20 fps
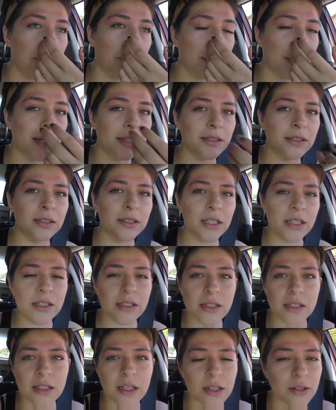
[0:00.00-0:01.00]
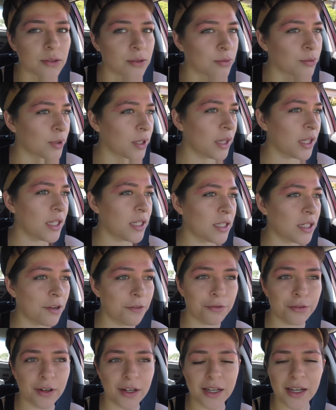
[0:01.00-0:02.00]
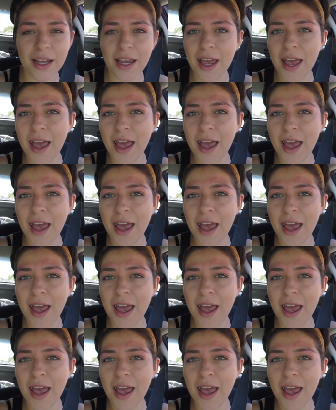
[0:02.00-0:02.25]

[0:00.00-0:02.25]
but these just look really different,